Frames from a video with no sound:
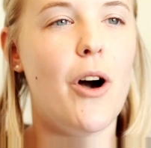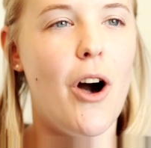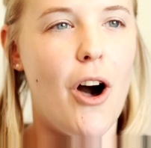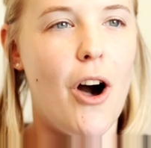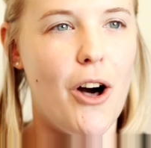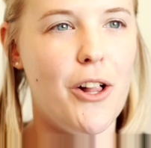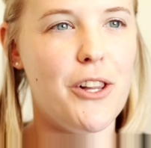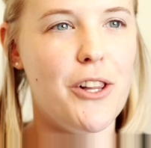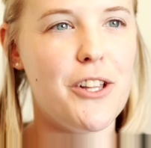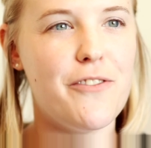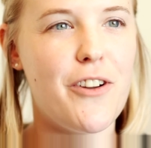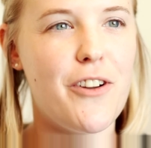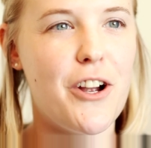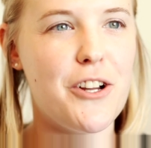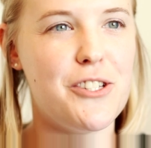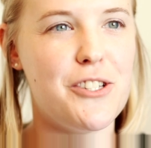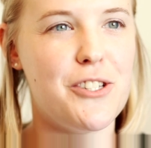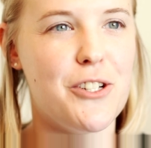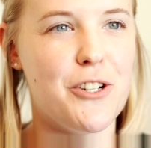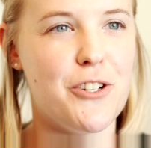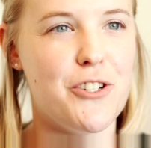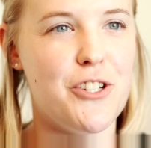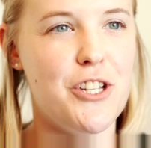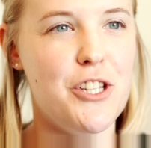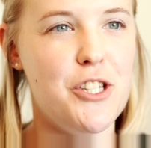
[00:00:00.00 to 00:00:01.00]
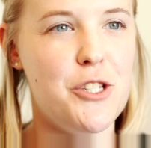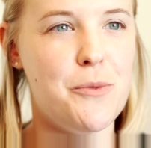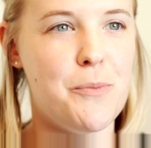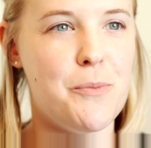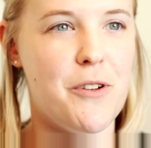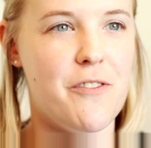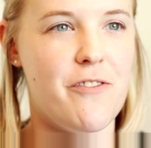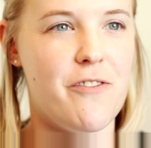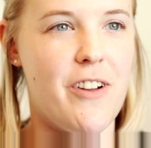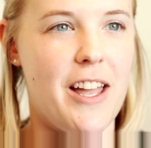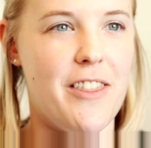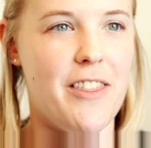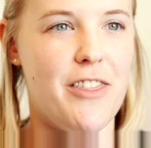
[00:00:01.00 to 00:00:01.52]
All of our surgeons
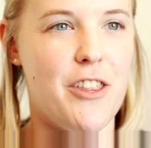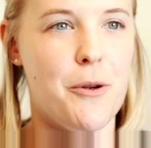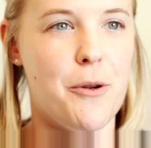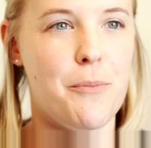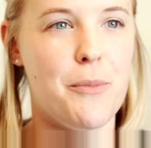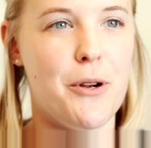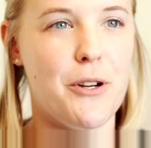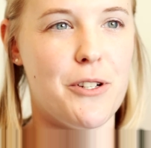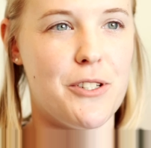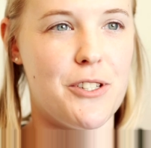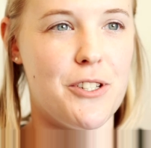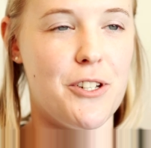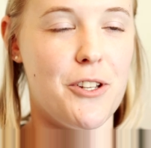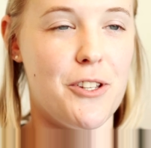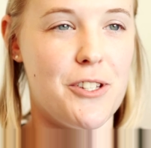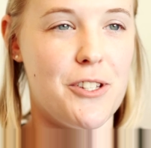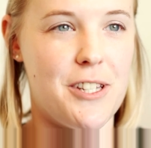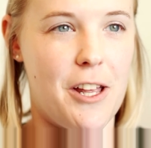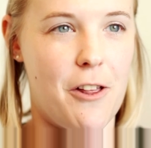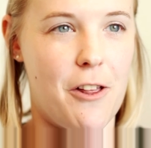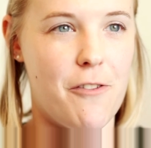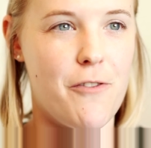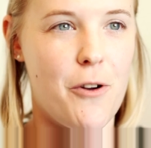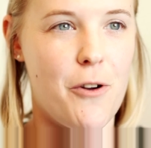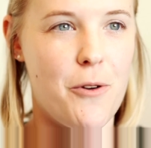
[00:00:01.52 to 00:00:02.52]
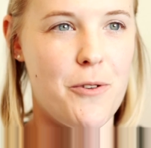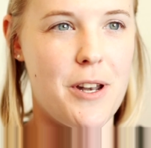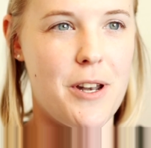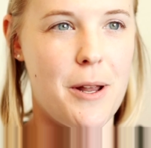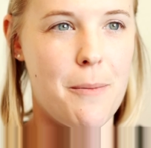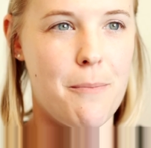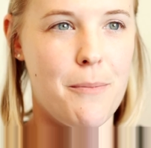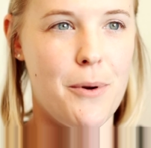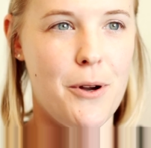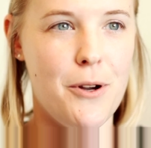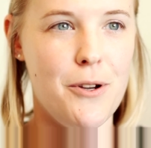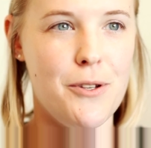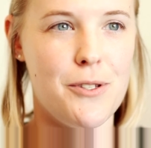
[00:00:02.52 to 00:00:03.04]
provide their personal cell phone
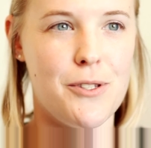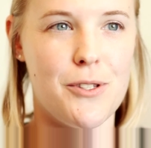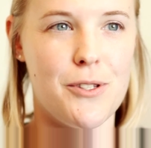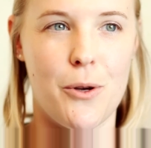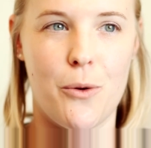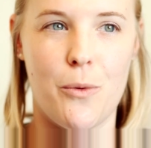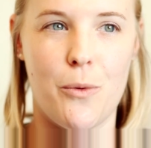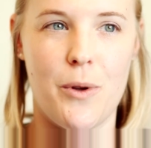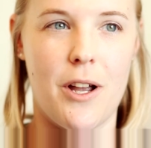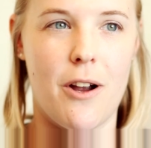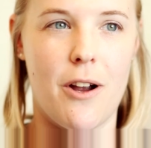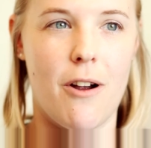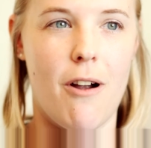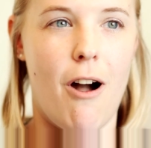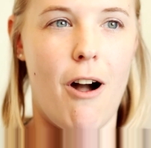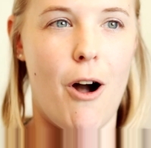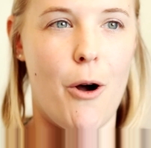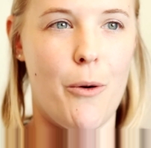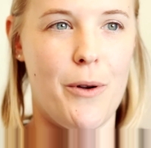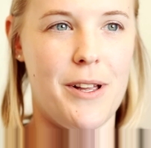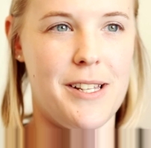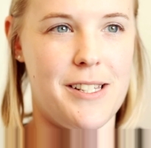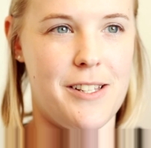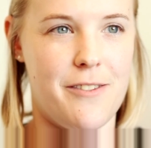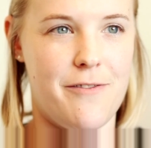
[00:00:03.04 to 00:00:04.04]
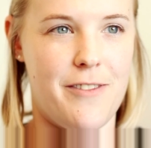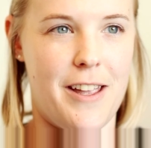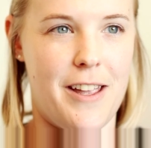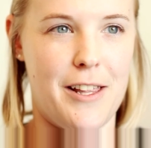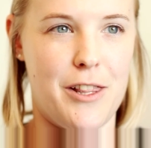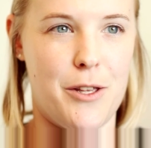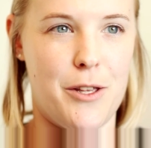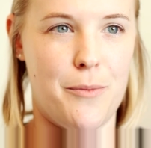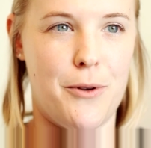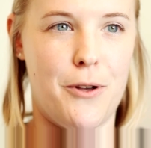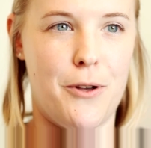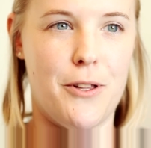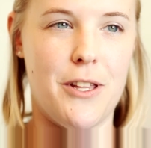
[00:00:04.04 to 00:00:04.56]
numbers, so we are always
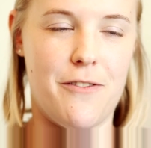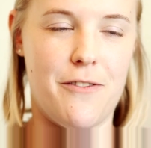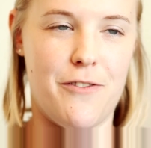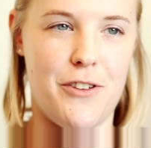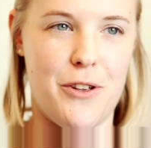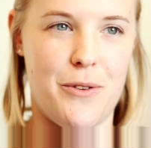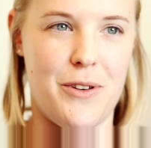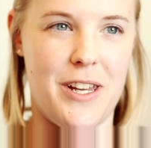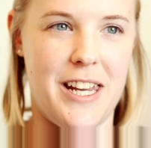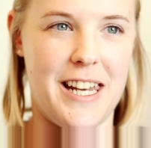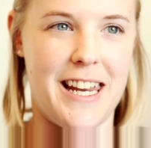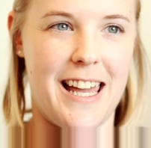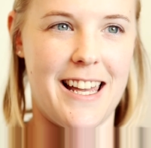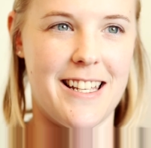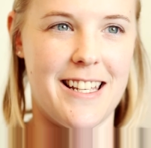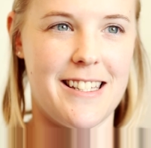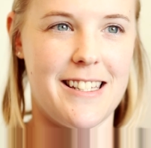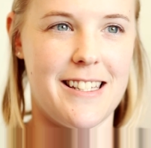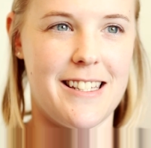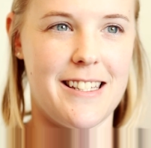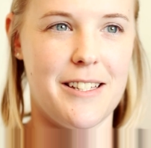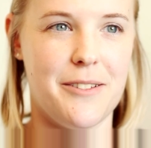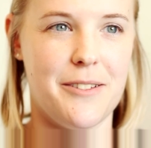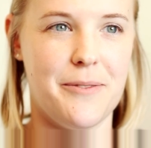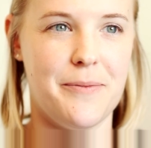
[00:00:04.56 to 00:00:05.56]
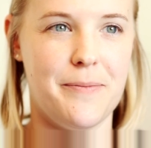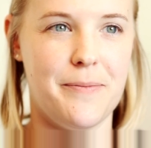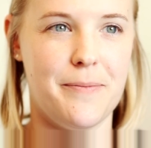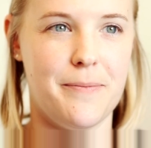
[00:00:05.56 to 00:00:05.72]
available if you need us.